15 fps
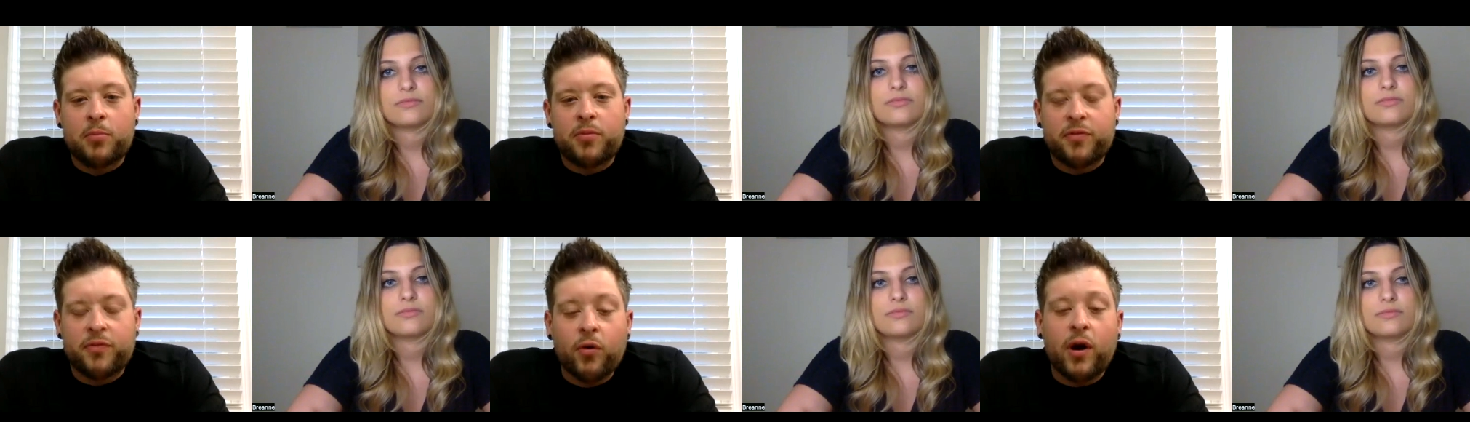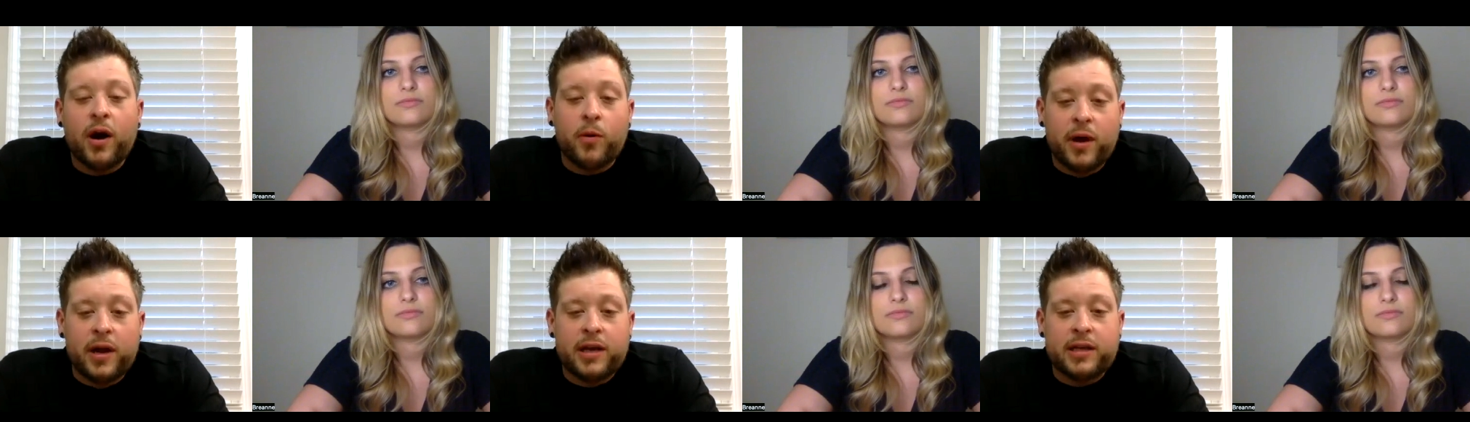Speaker 1: before
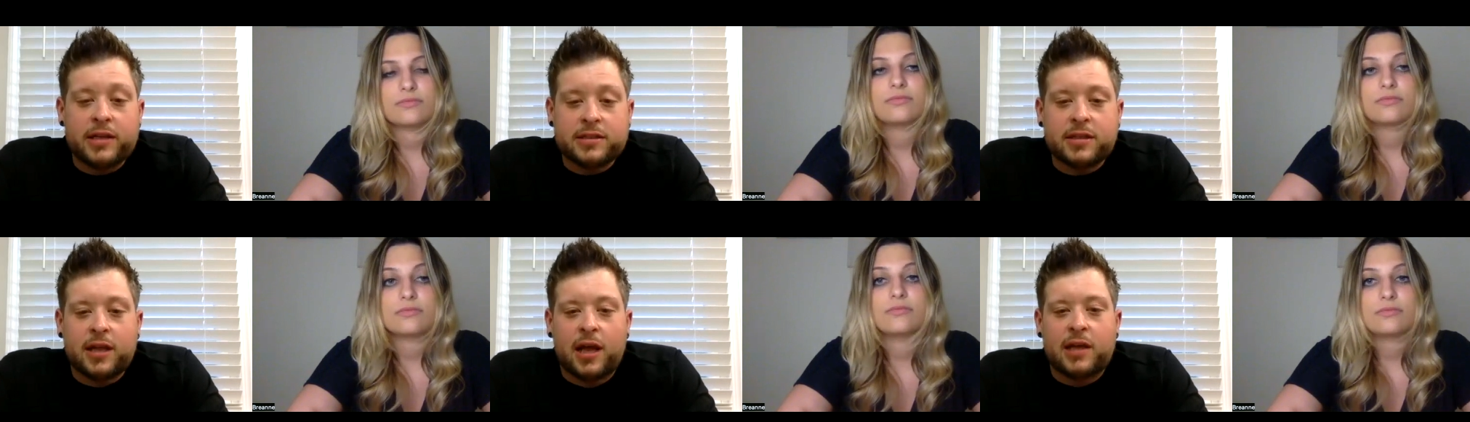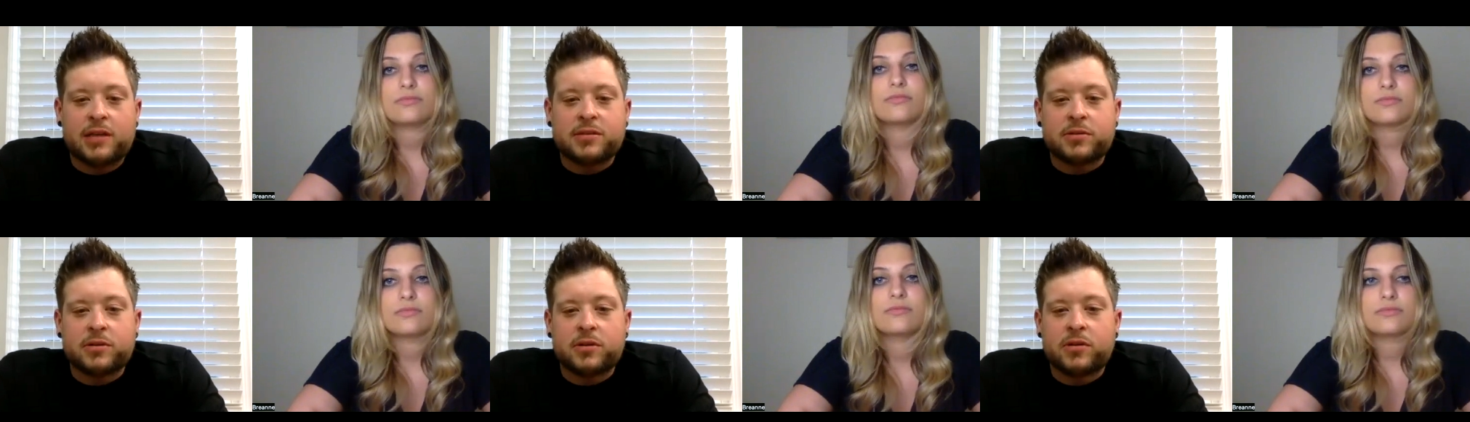I went into the
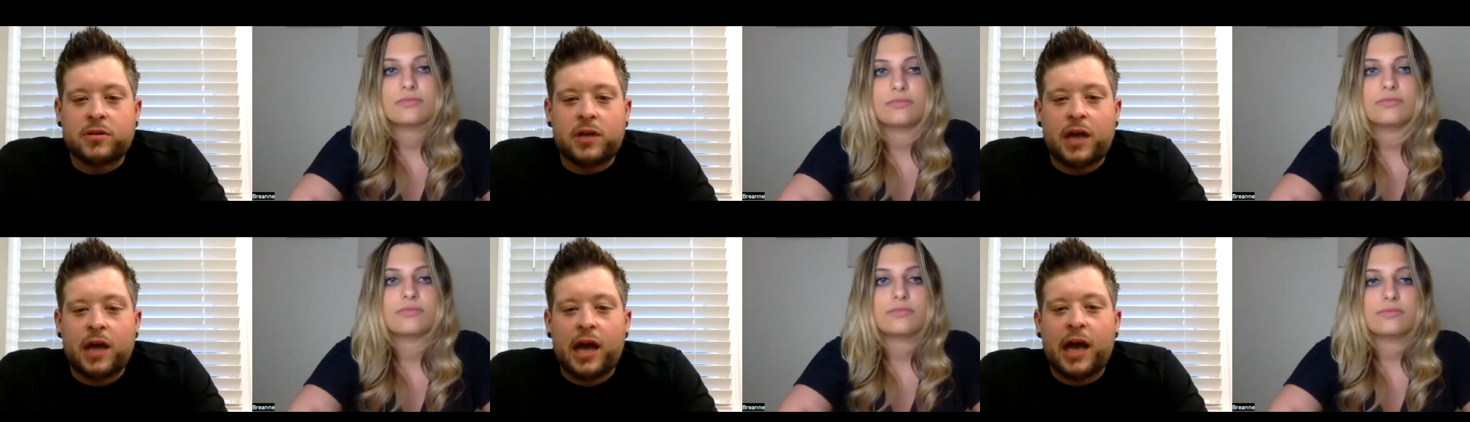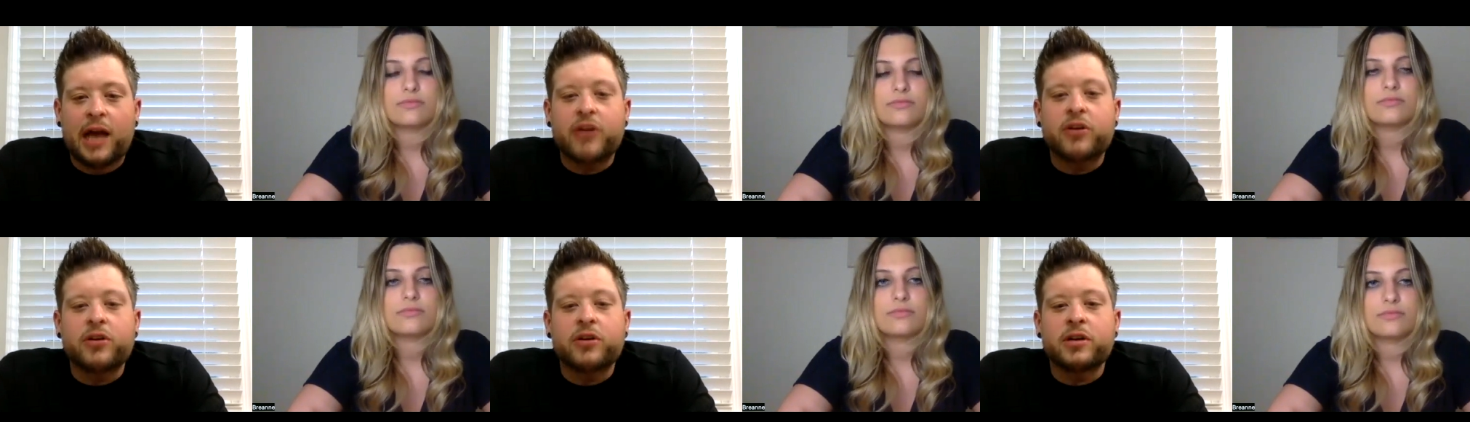hospital, I
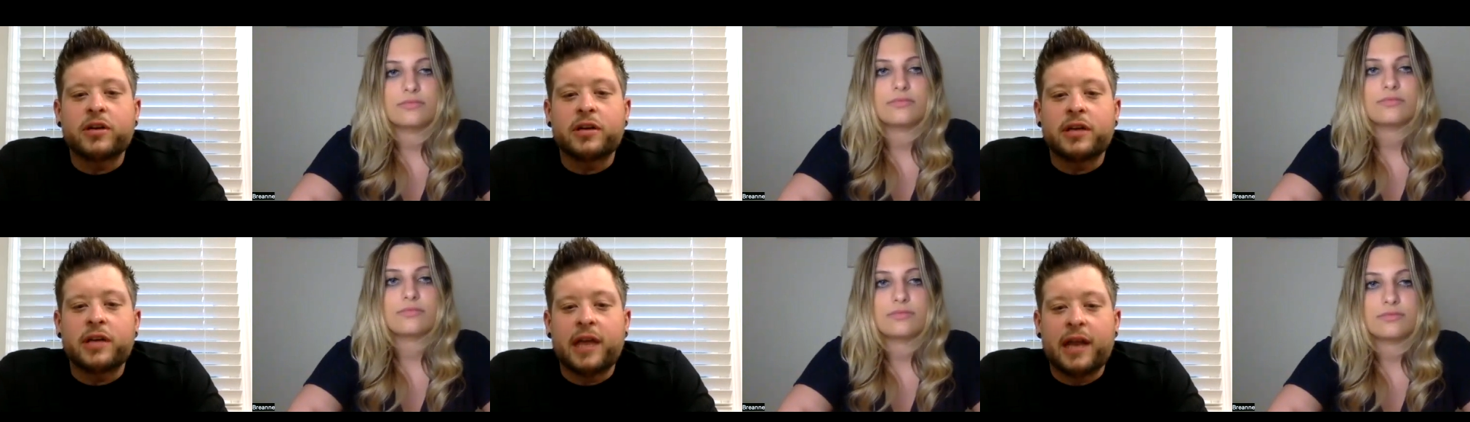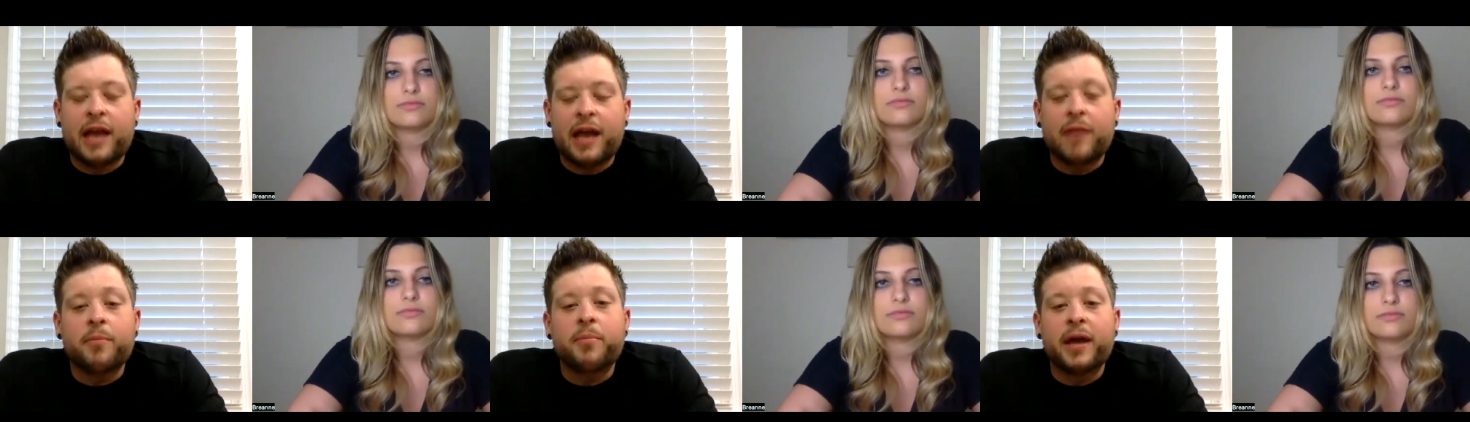couldn't get
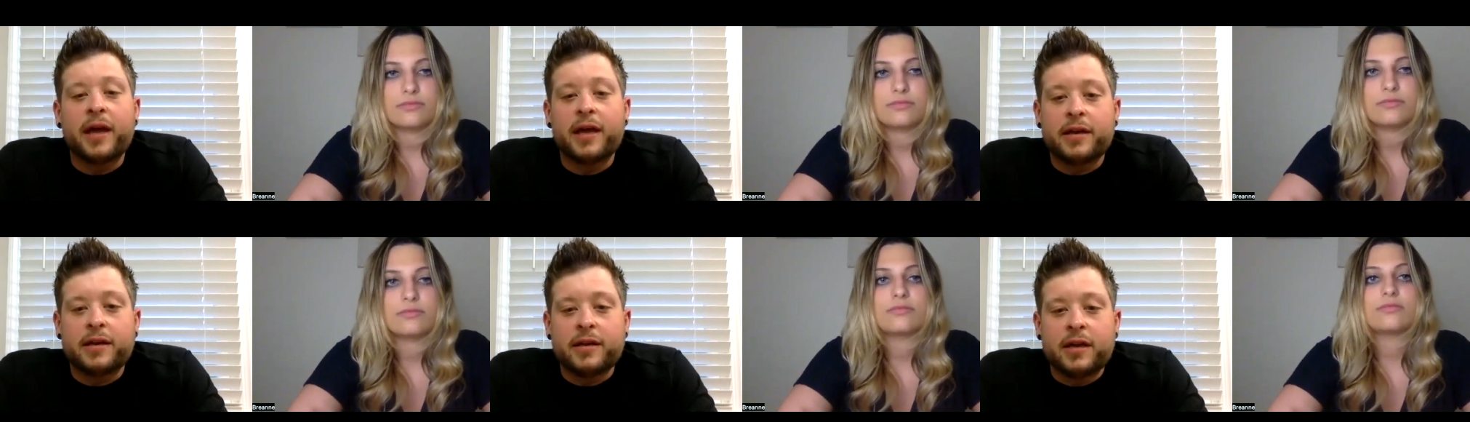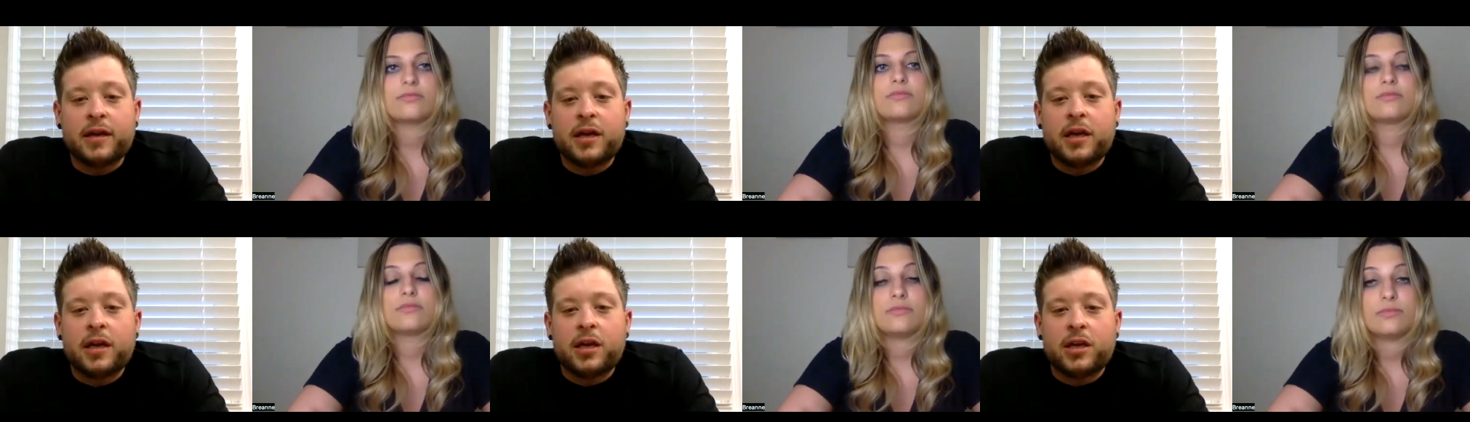out of bed.
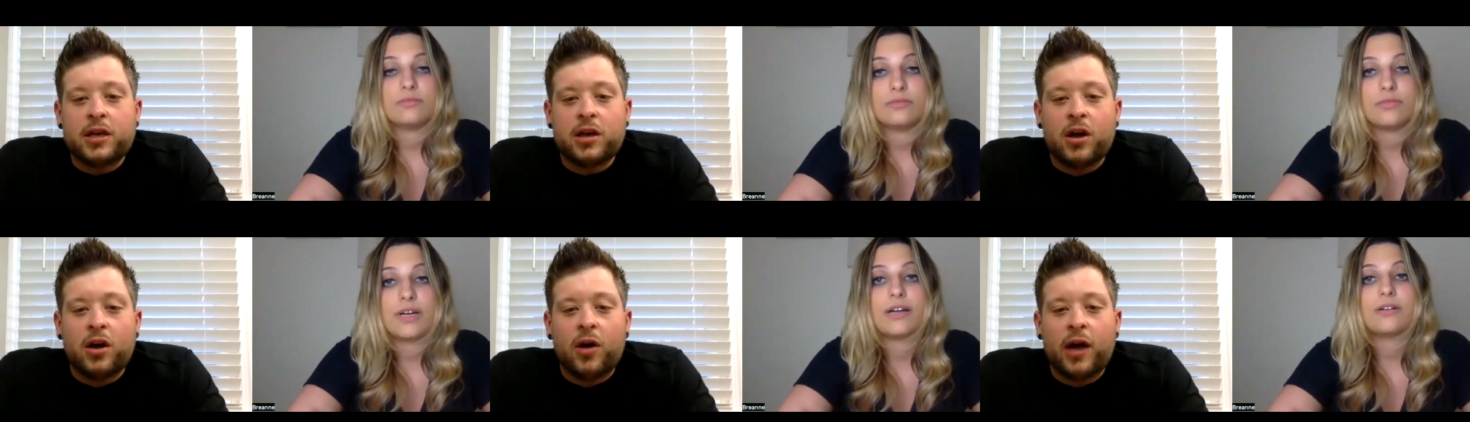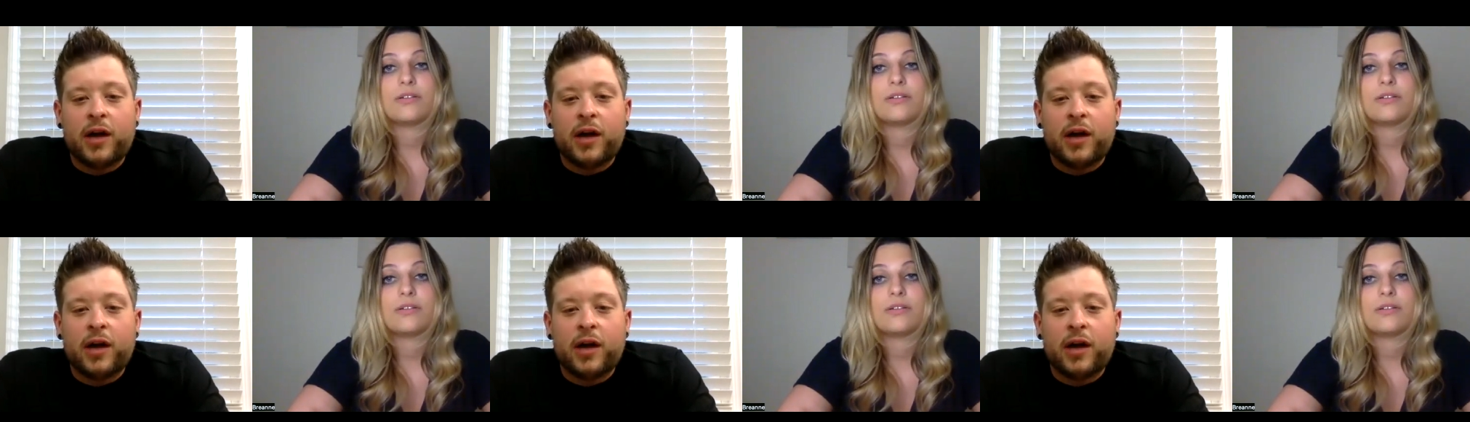You know, I